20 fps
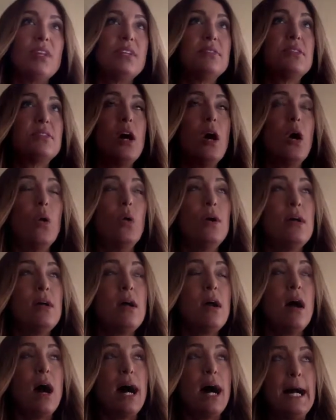So
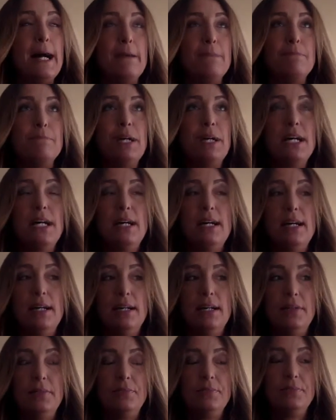the
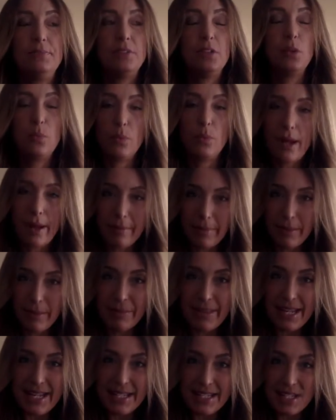
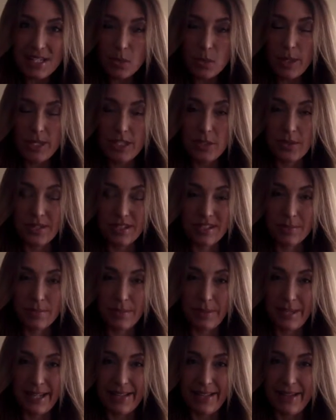easiest way to
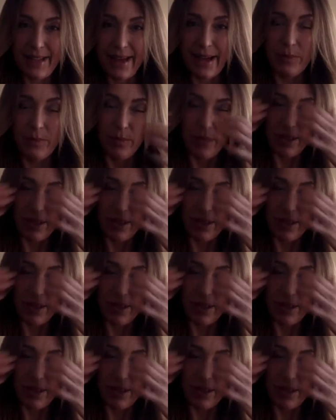explain that